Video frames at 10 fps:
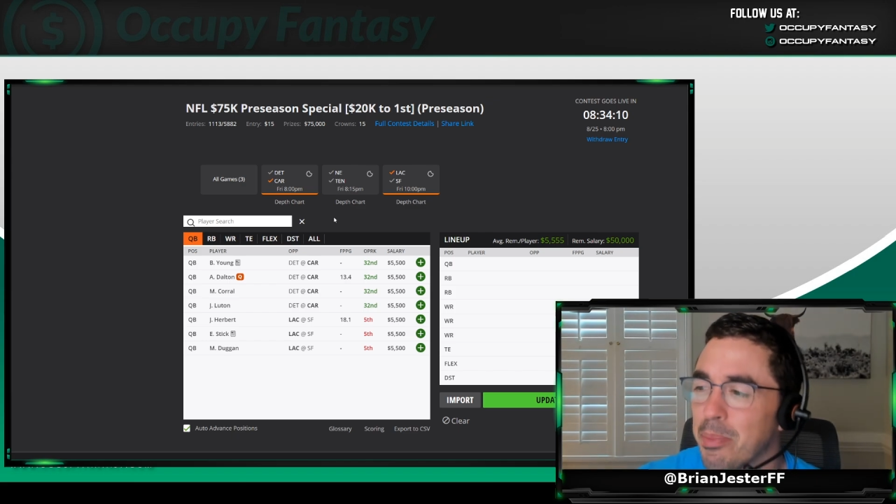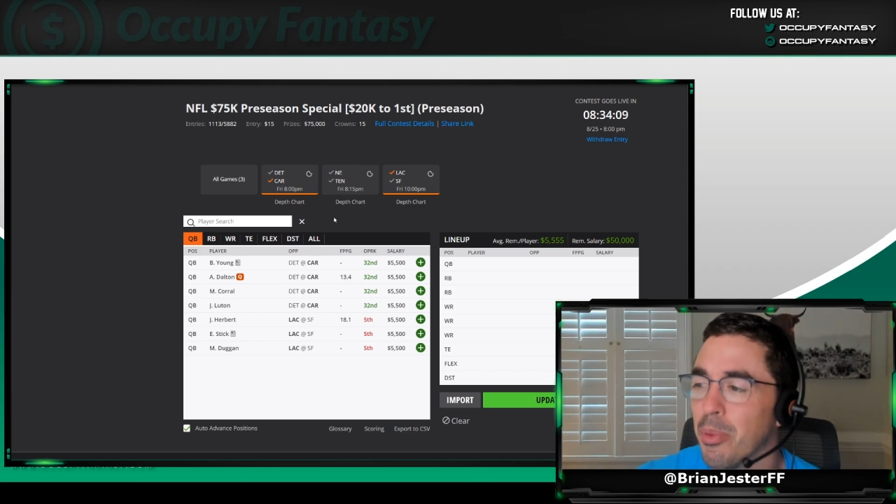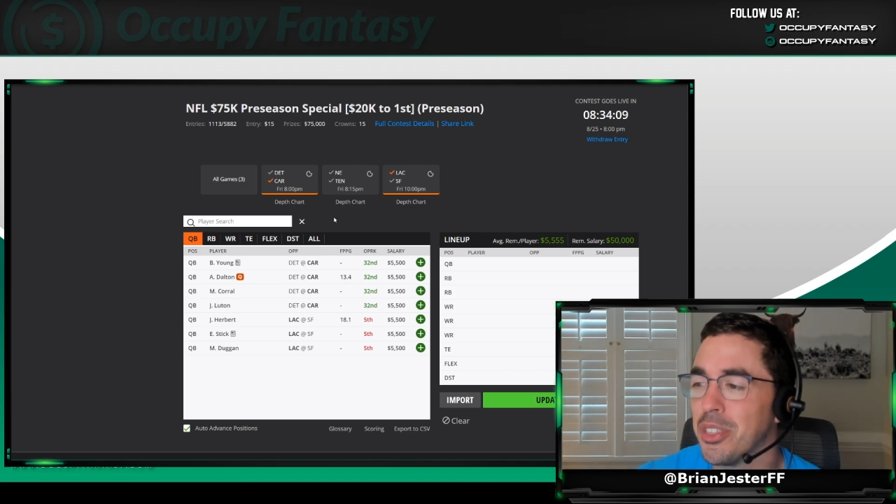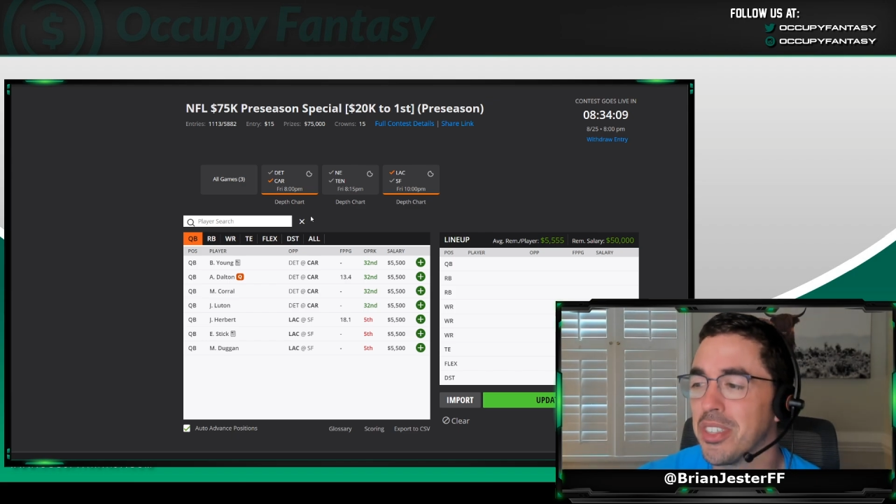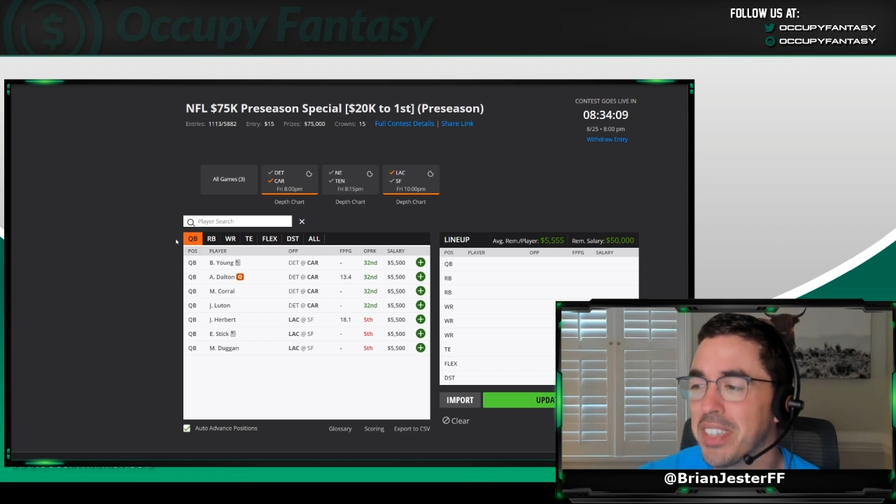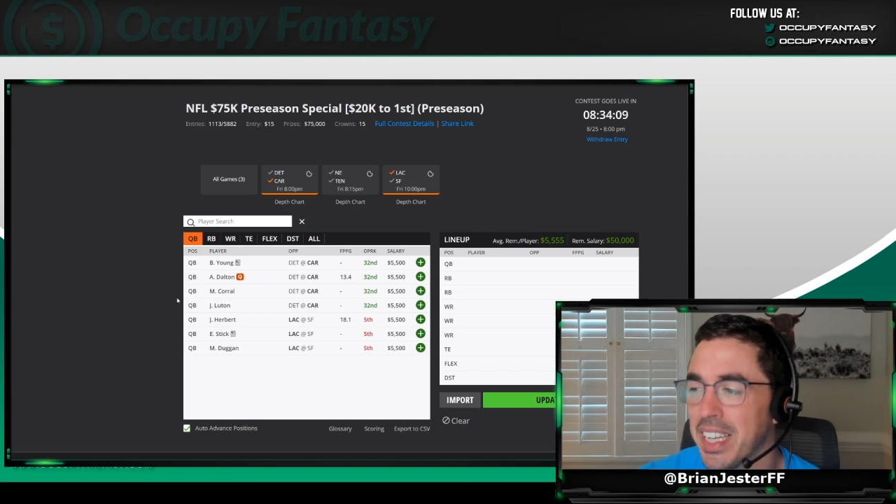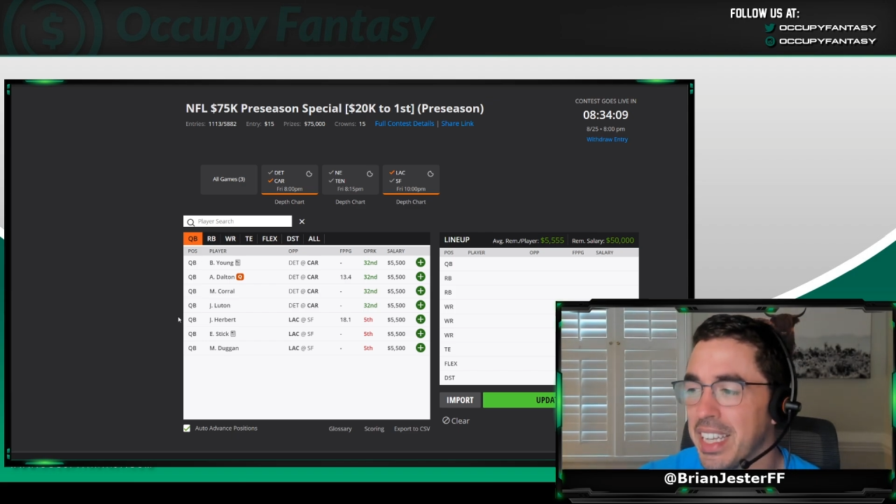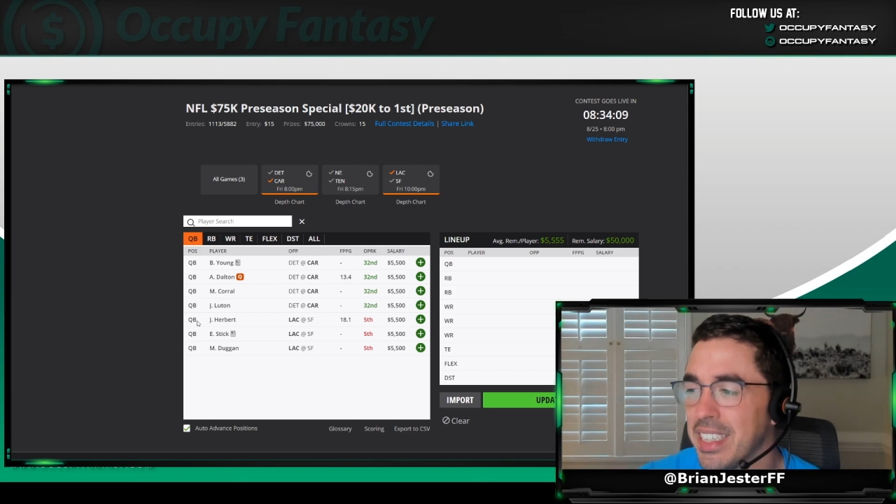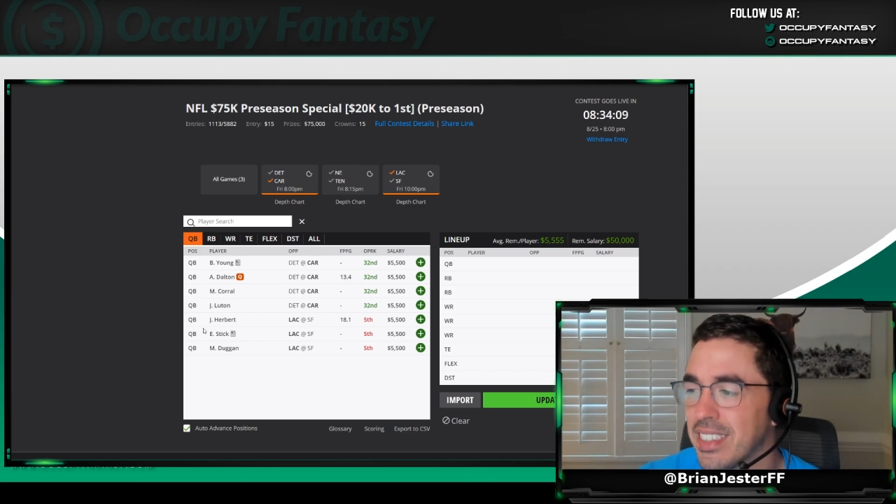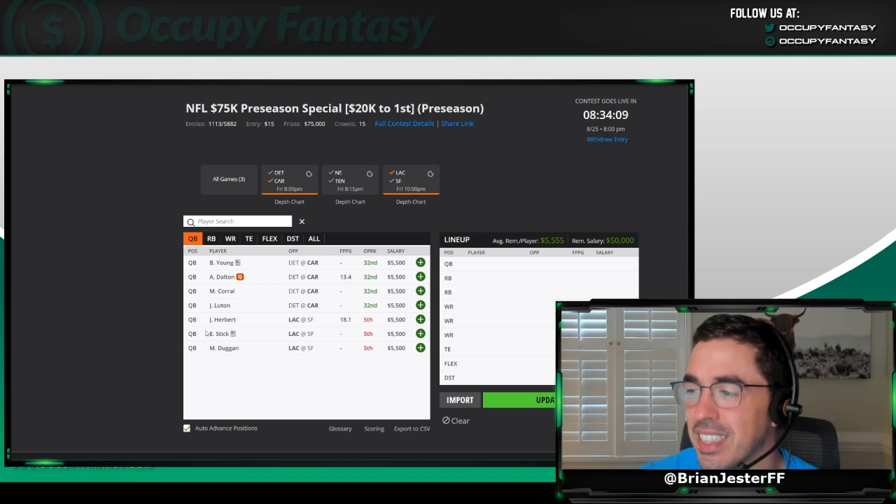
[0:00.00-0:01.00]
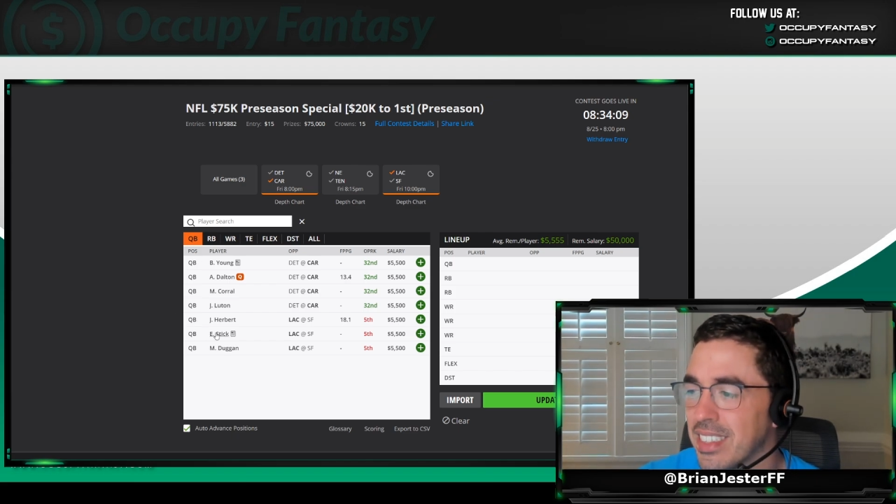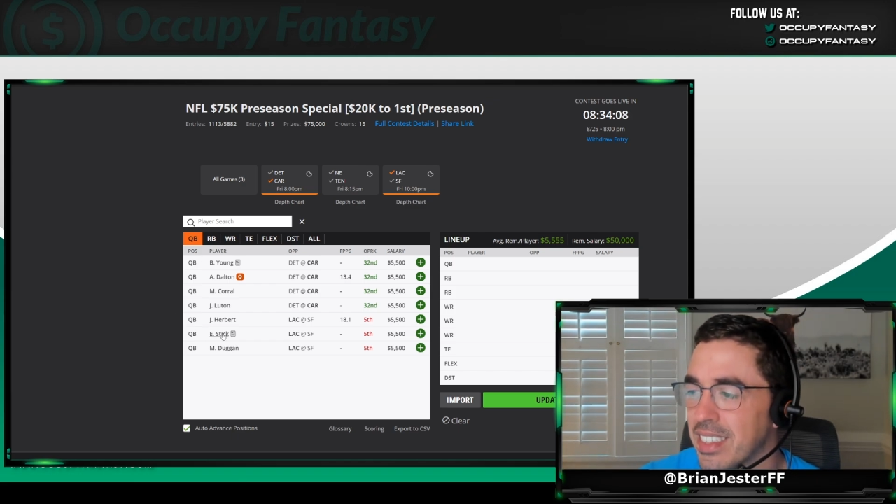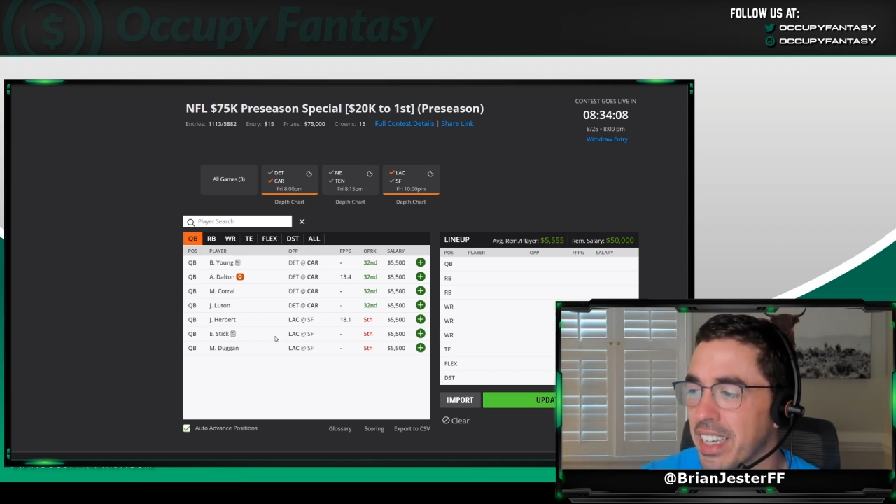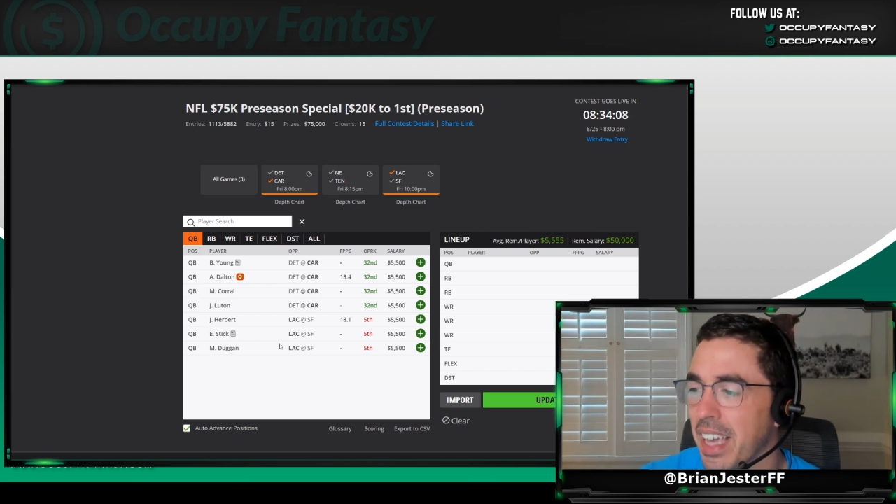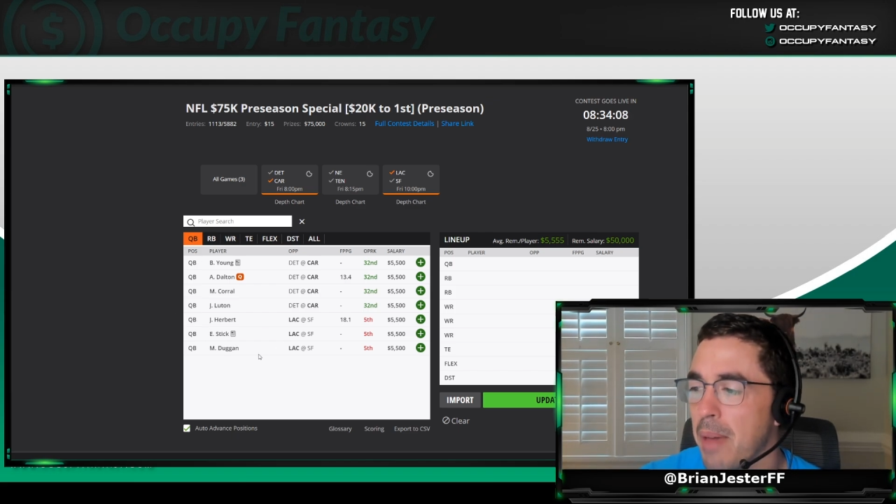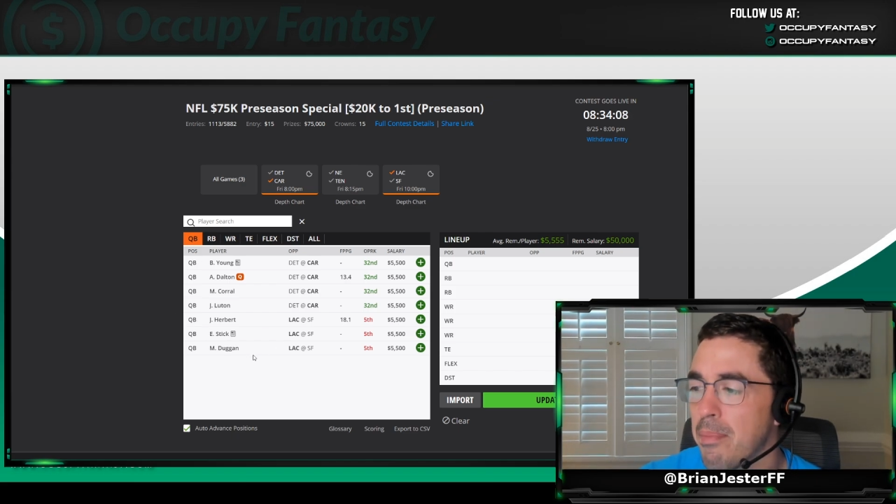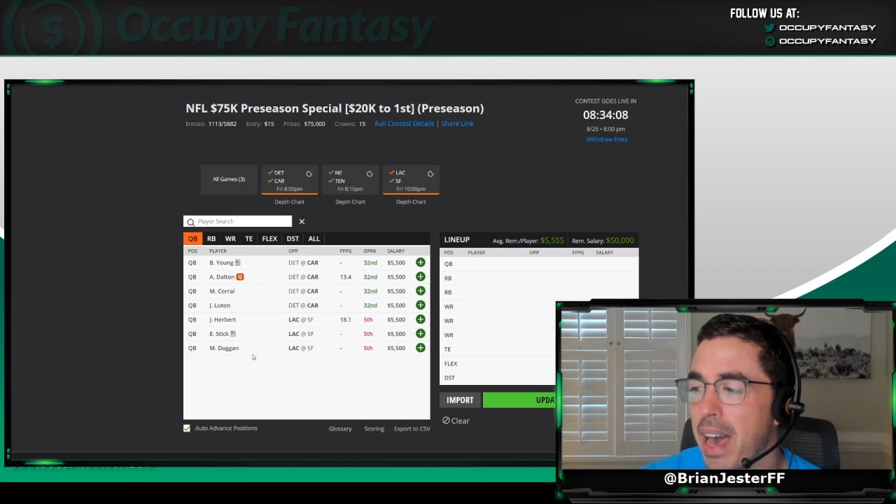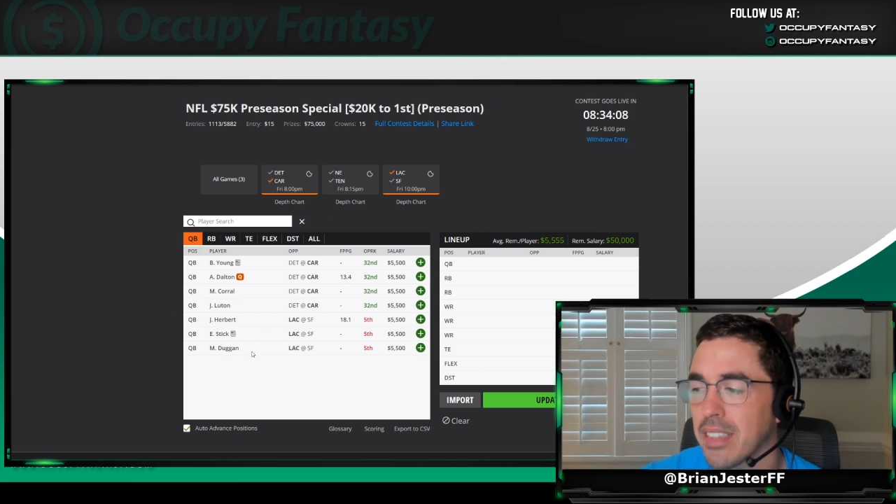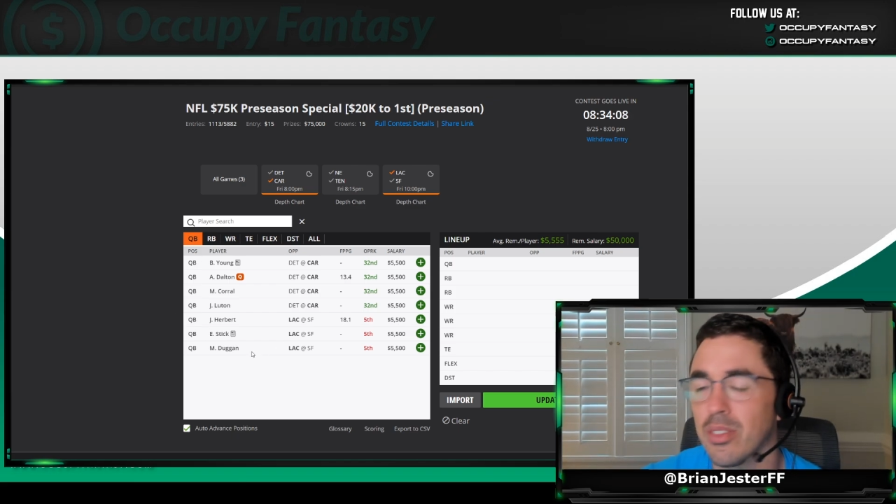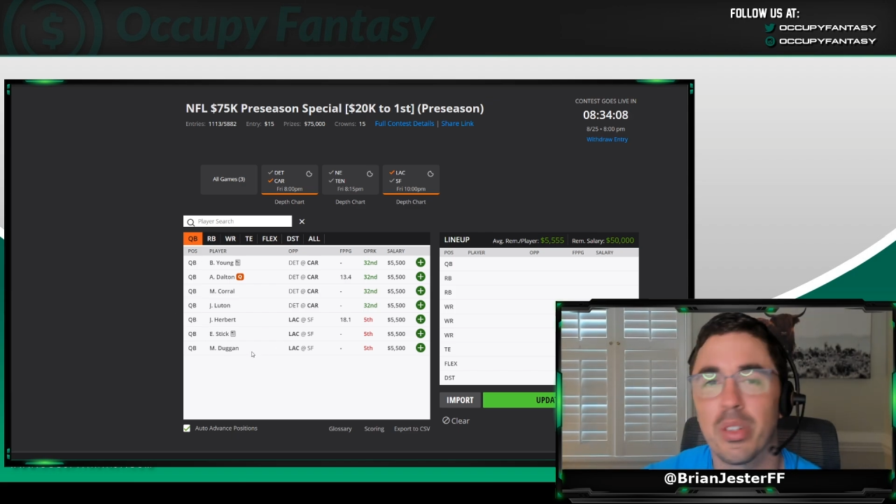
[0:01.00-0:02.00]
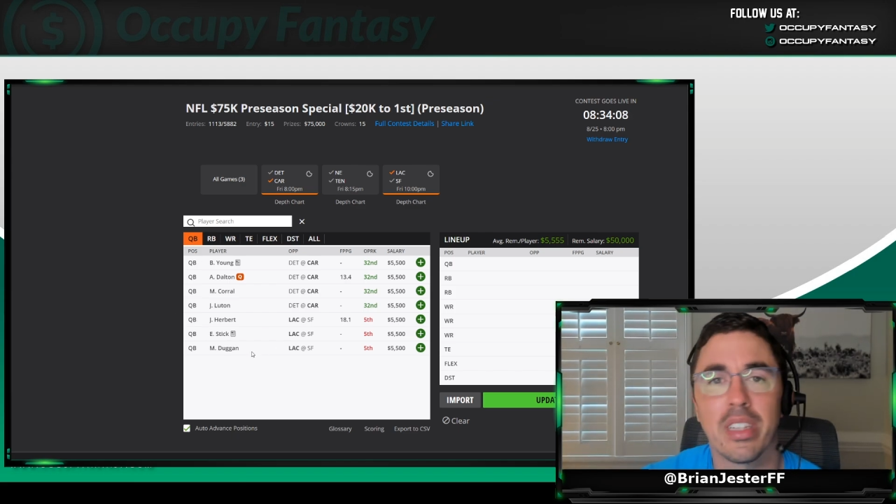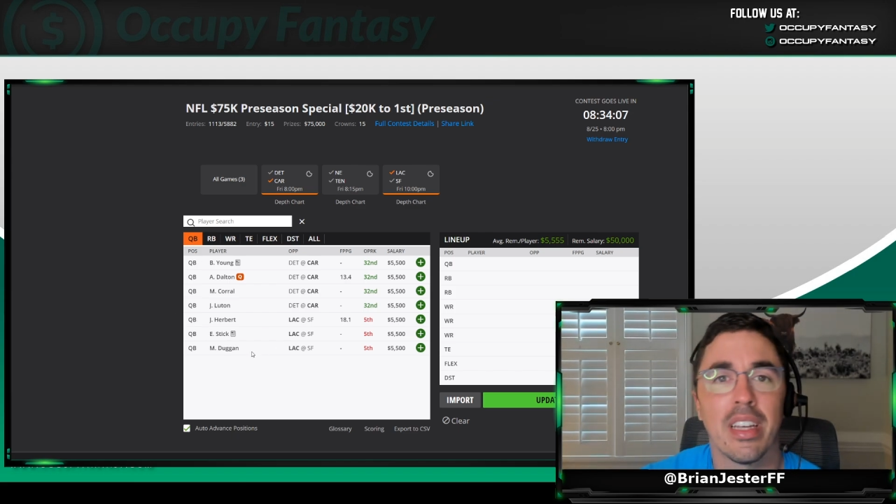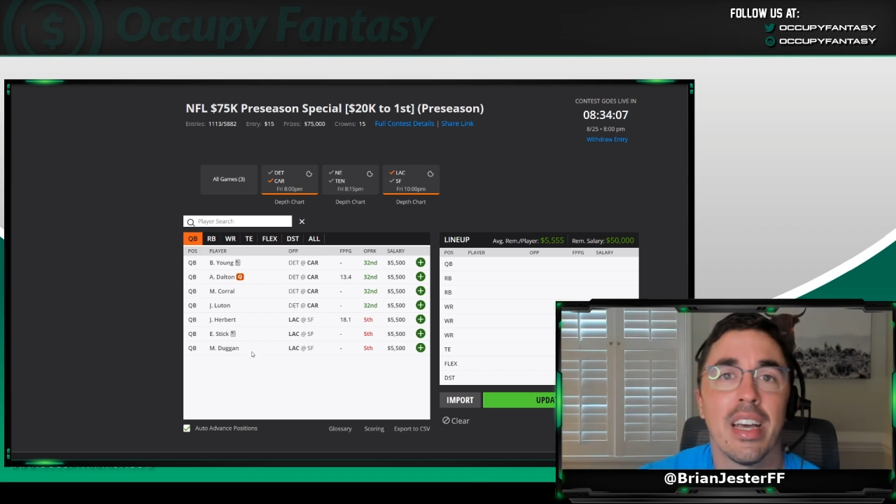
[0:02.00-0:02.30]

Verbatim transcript: but we should get Easton Stick and Max Duggan